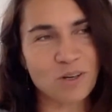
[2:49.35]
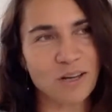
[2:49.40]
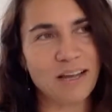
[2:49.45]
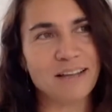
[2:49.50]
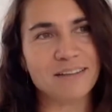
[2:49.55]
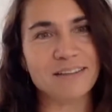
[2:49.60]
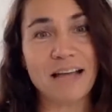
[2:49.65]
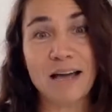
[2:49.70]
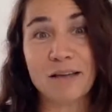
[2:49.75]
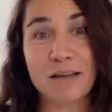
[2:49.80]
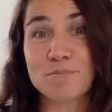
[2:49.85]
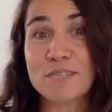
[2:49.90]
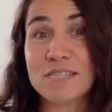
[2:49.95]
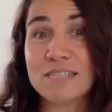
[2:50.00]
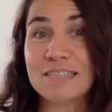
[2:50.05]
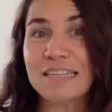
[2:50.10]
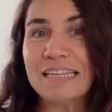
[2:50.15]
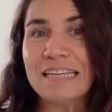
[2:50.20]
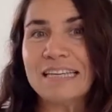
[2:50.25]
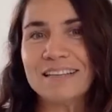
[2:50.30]
and I'm
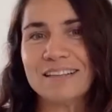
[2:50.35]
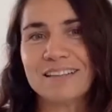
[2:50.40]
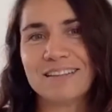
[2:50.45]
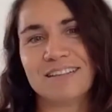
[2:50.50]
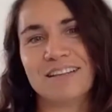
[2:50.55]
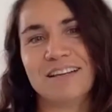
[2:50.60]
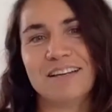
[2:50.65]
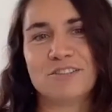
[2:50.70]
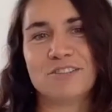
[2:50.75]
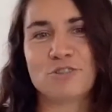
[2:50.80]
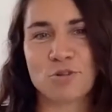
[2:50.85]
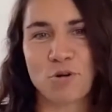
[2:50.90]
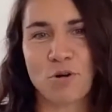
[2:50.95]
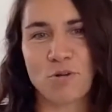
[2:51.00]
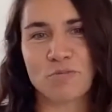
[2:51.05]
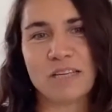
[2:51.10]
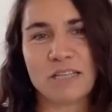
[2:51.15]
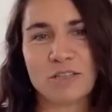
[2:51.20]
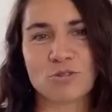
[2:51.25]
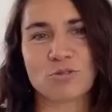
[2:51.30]
still
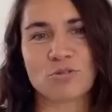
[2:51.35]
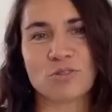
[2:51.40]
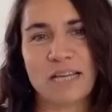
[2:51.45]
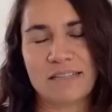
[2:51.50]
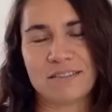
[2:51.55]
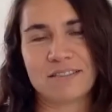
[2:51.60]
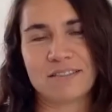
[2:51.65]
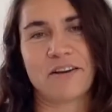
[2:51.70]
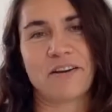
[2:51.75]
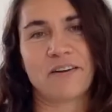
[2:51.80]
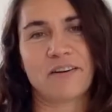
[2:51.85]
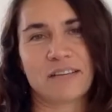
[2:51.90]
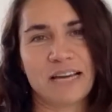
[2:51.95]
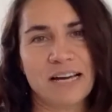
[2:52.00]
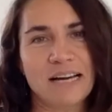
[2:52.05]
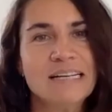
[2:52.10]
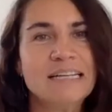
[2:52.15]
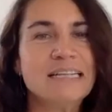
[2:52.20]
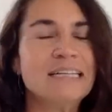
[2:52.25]
drawn into that area.